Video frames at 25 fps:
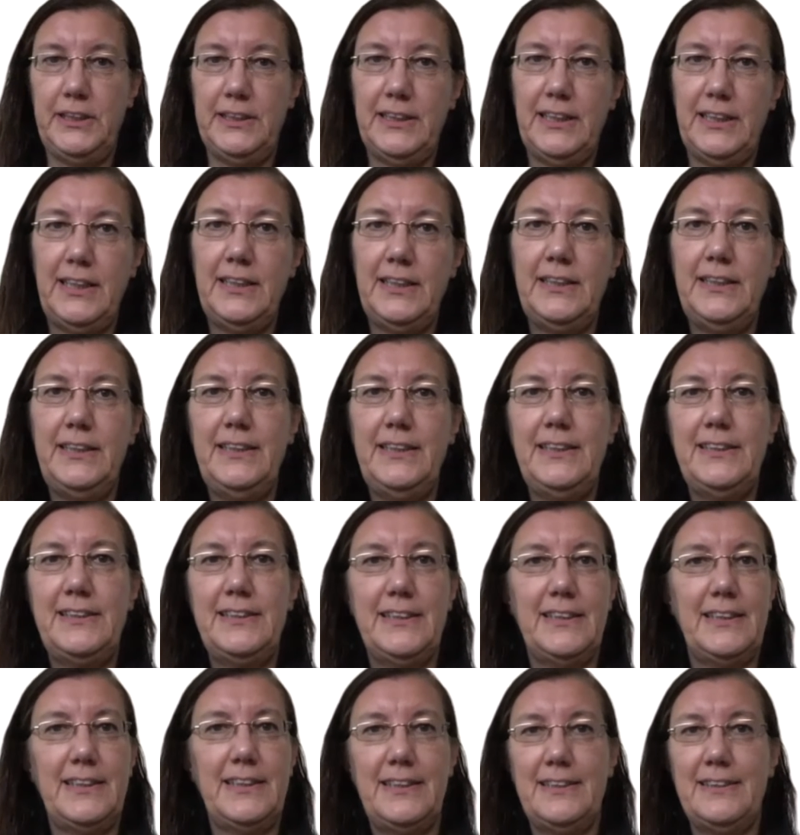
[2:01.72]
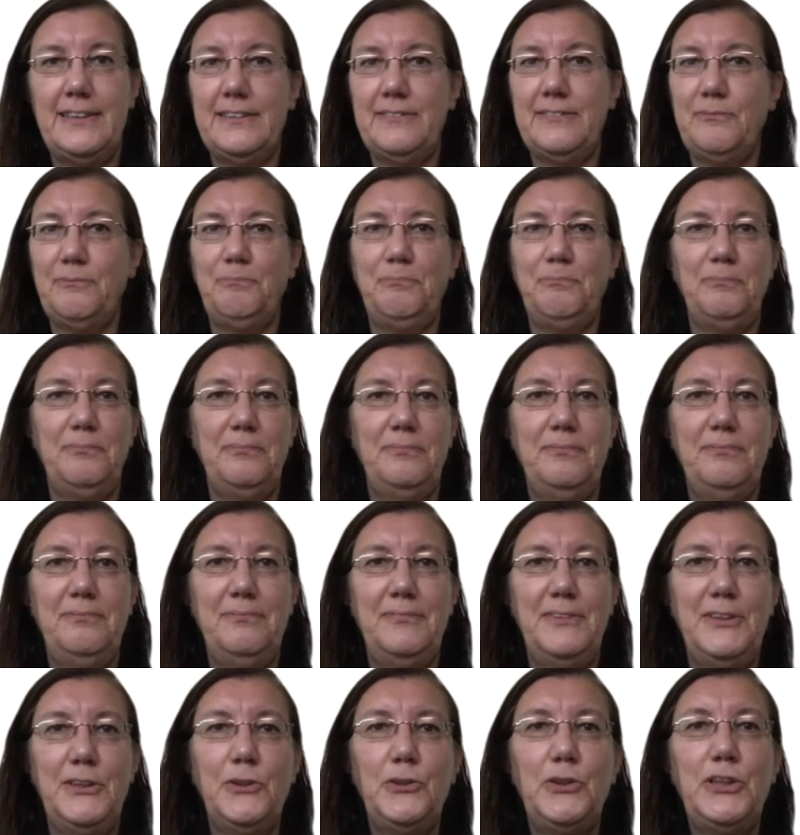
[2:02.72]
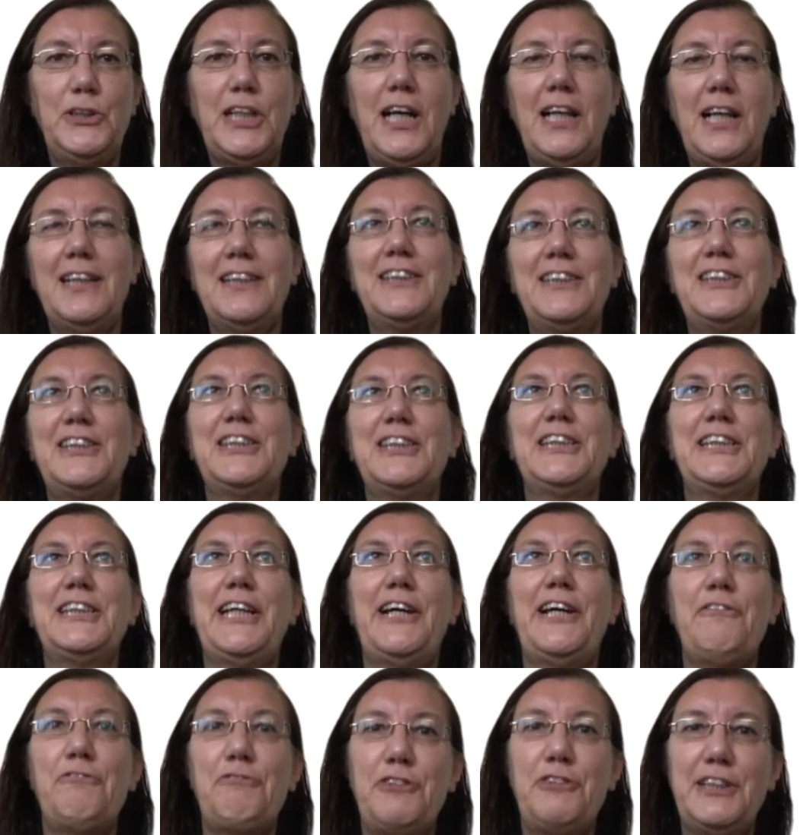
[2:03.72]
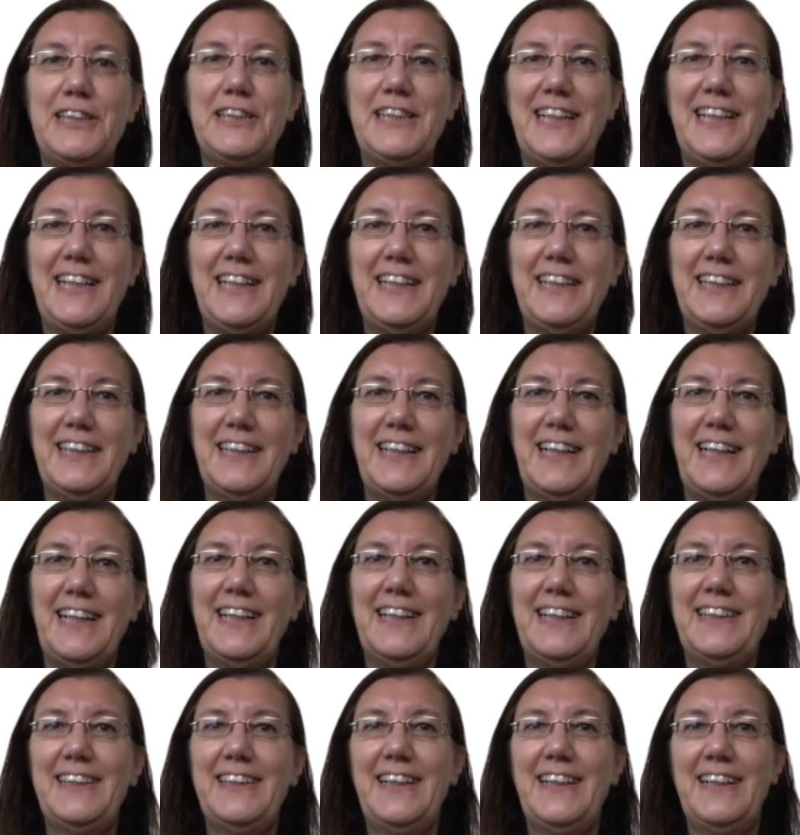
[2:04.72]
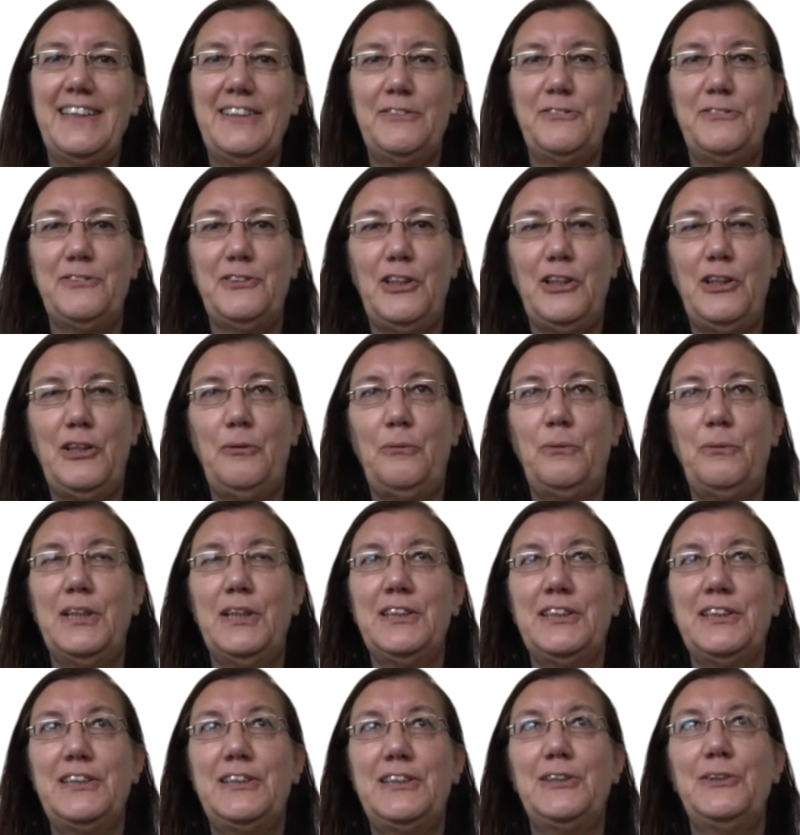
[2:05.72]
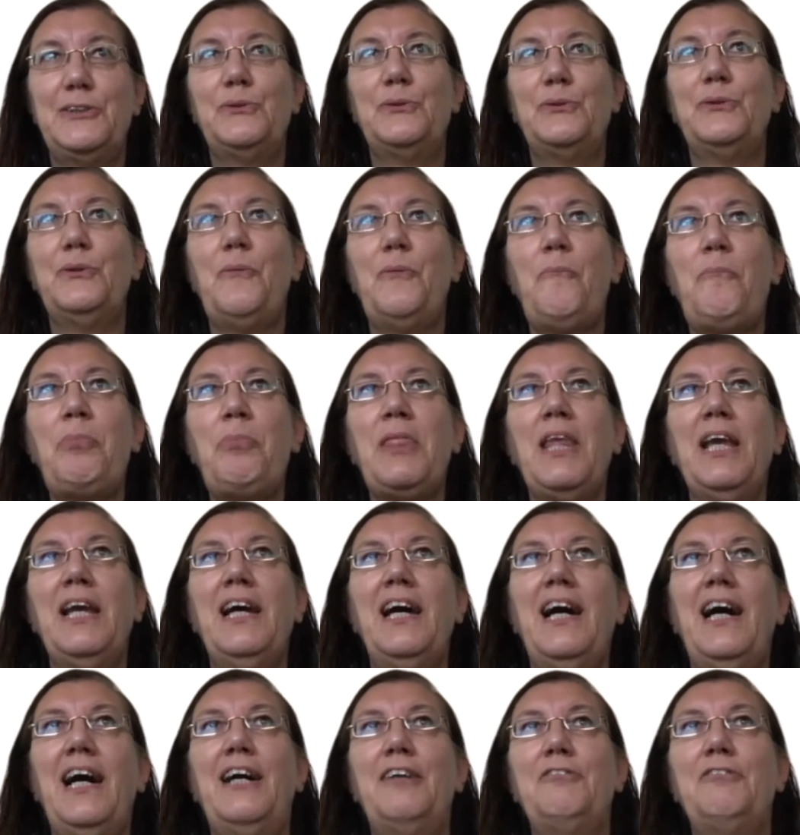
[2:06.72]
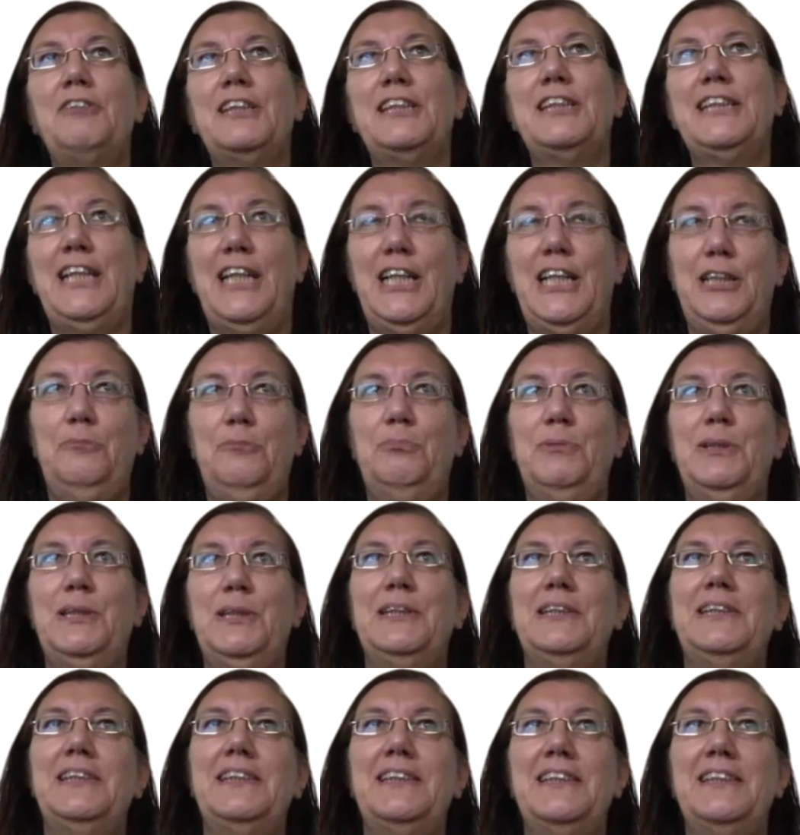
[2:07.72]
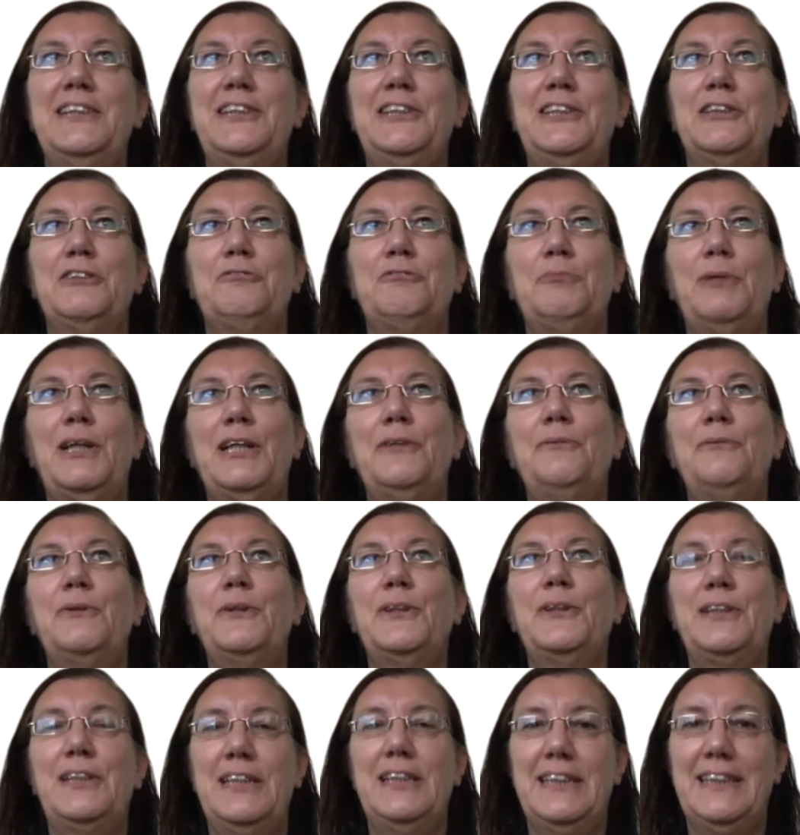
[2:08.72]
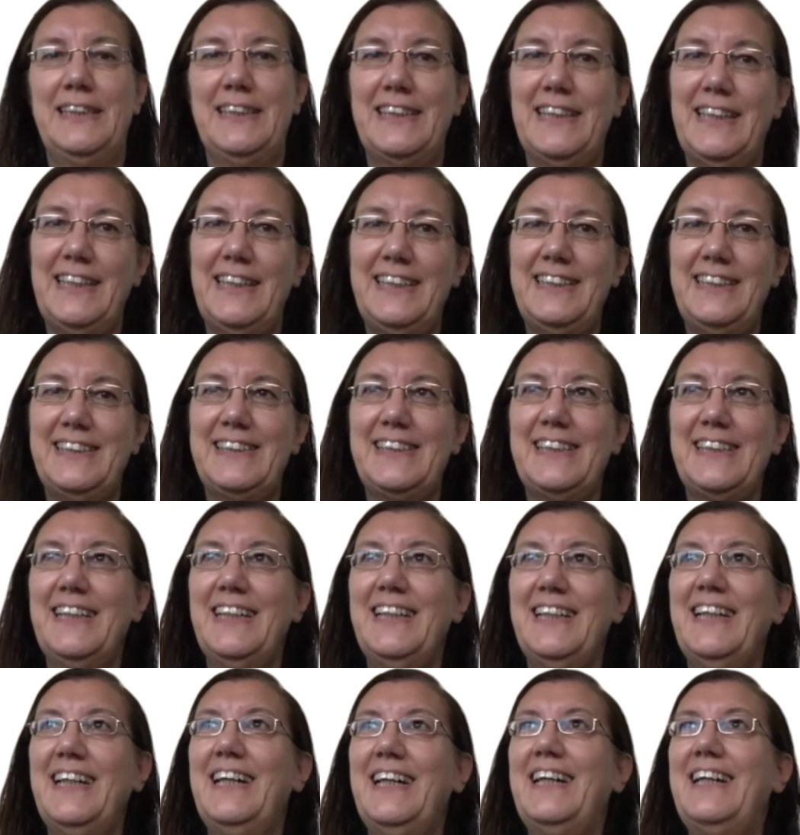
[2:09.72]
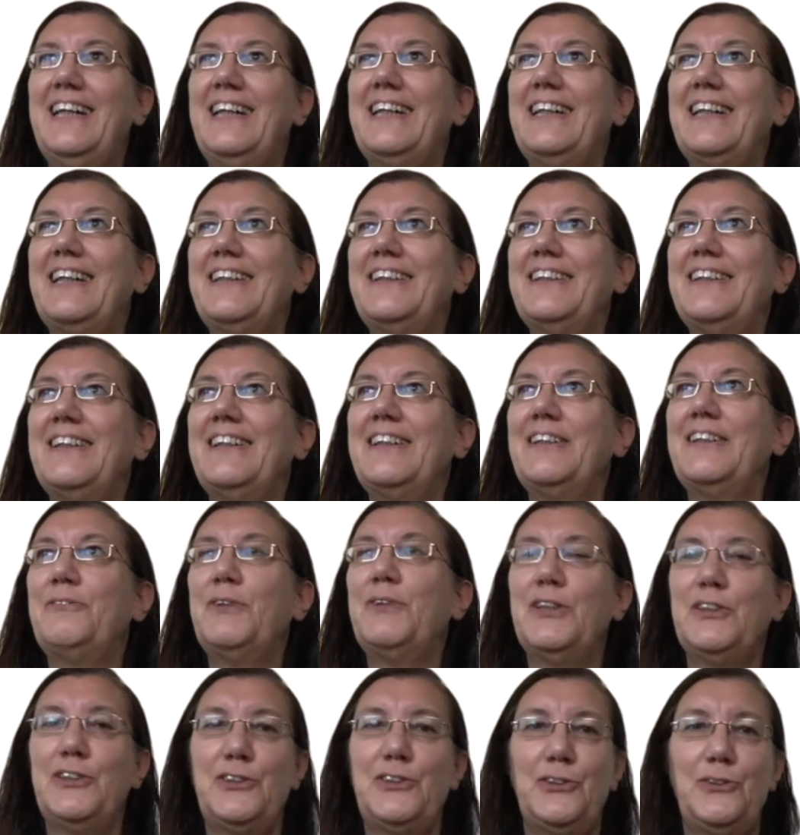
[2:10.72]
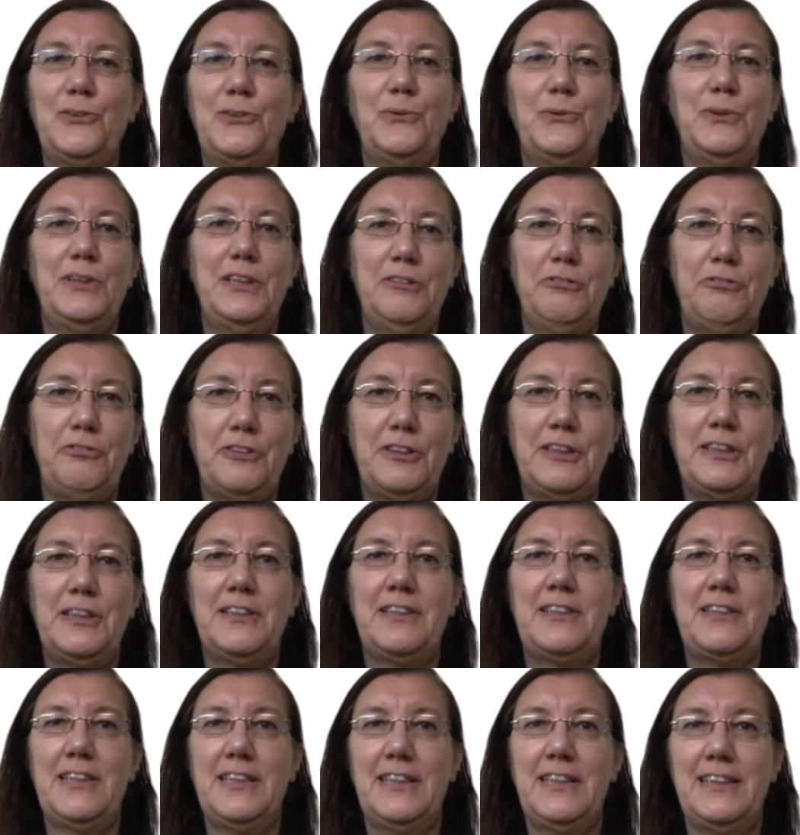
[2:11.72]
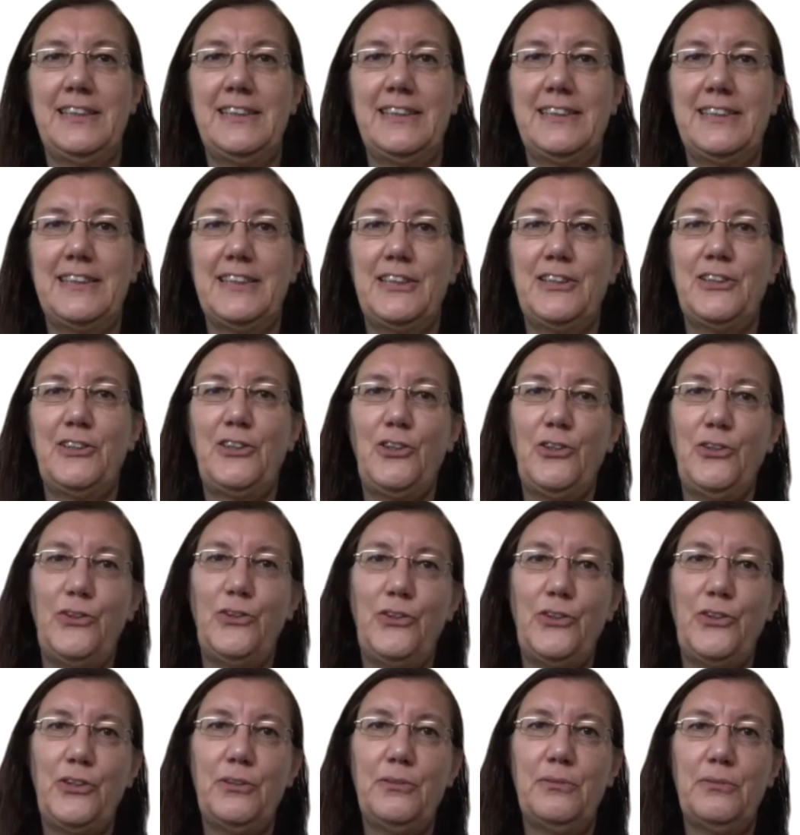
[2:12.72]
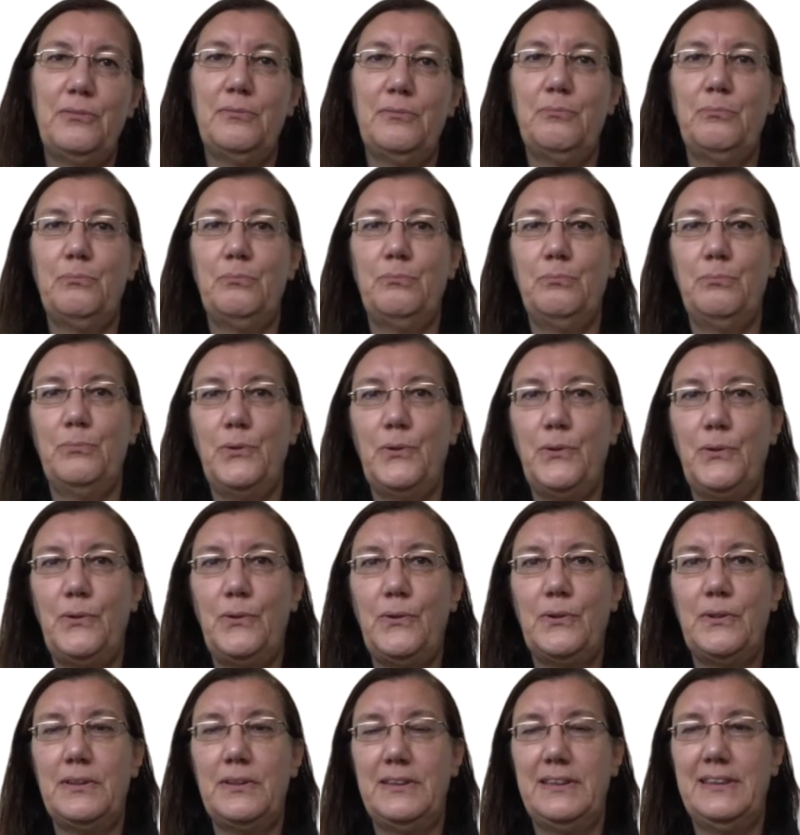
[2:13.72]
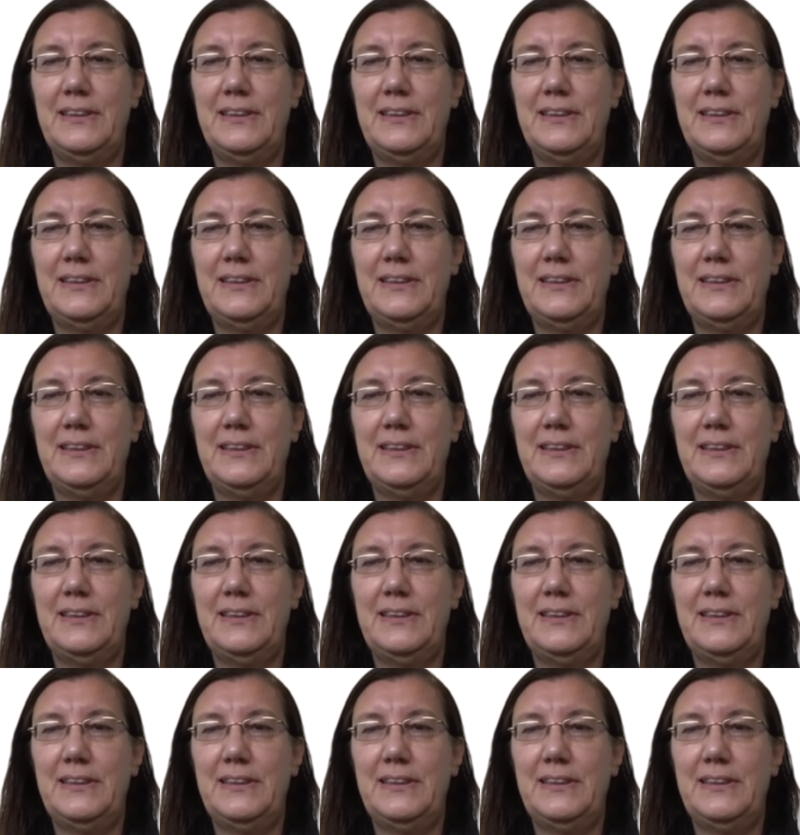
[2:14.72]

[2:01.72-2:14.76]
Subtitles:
I need new challenges every day. I want to have excitement in each of my working days. I want to do different things and learn more